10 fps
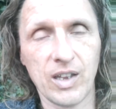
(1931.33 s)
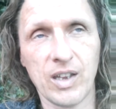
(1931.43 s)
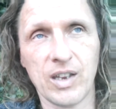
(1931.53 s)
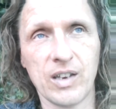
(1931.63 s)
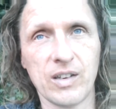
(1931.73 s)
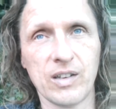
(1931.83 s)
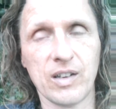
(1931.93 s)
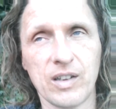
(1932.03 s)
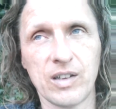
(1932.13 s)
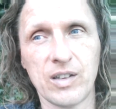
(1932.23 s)
And
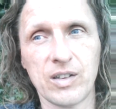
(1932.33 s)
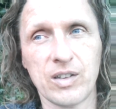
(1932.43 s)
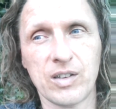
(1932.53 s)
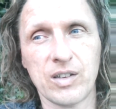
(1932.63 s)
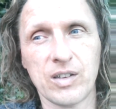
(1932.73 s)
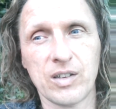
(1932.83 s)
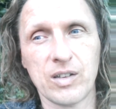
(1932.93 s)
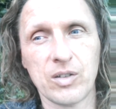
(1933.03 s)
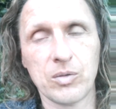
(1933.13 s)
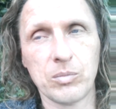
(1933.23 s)
uh,
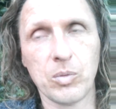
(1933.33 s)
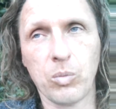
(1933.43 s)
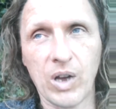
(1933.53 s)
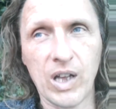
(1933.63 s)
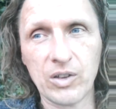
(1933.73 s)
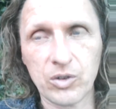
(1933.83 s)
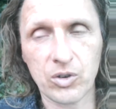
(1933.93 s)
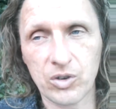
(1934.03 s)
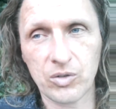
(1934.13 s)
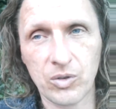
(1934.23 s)
but while
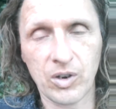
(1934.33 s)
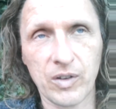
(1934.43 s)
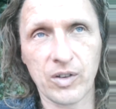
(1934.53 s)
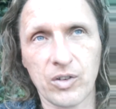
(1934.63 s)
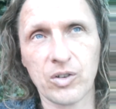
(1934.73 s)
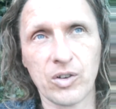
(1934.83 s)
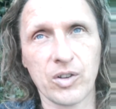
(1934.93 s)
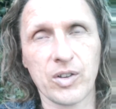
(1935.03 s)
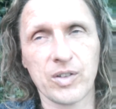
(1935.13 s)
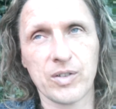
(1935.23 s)
you're, you're on this
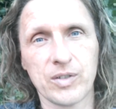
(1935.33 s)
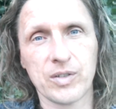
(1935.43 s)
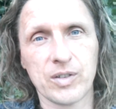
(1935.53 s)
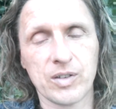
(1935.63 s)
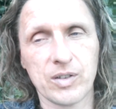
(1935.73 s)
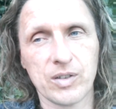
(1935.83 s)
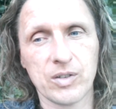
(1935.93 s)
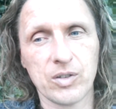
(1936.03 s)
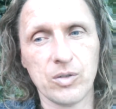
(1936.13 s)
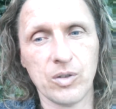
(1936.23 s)
earth,
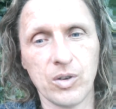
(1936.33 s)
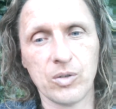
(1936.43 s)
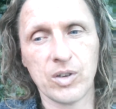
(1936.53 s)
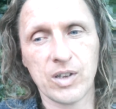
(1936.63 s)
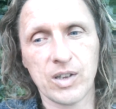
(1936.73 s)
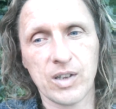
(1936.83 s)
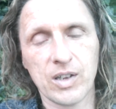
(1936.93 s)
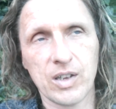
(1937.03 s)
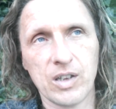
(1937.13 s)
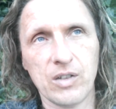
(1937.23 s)
you know,
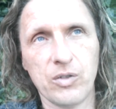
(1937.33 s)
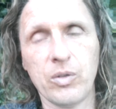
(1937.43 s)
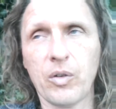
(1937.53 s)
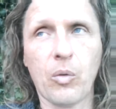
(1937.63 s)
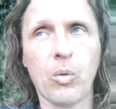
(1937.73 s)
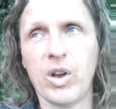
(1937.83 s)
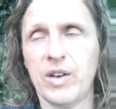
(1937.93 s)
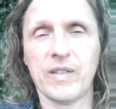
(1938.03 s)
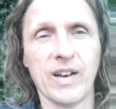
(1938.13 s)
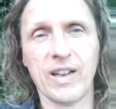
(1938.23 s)
if you've ever
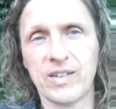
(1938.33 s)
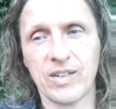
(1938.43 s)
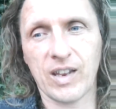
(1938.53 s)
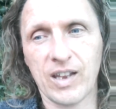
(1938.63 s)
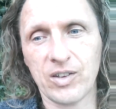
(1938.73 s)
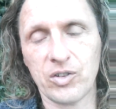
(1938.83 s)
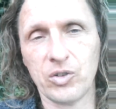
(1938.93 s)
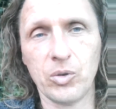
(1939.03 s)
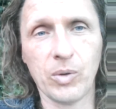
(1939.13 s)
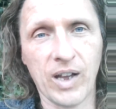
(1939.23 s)
wanted the nicest
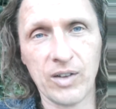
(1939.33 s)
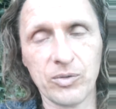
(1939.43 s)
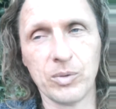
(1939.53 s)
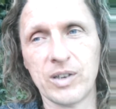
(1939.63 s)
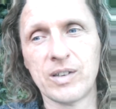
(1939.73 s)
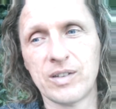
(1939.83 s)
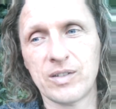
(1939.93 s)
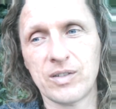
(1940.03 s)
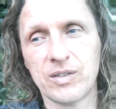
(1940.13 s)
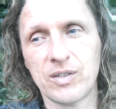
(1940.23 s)
castle, you have one.
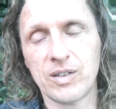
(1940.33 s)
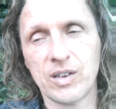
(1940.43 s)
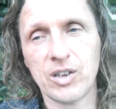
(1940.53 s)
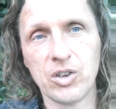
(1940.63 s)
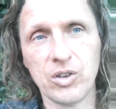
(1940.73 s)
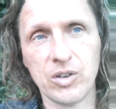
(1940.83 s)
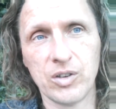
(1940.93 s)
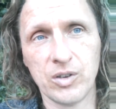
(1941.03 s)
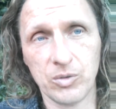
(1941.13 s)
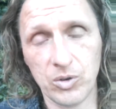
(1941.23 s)

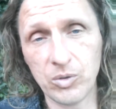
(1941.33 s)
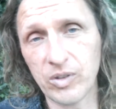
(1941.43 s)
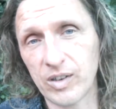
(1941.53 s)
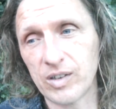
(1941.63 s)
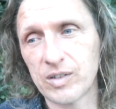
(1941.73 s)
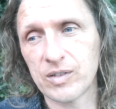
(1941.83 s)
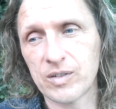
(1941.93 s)
You know, use it.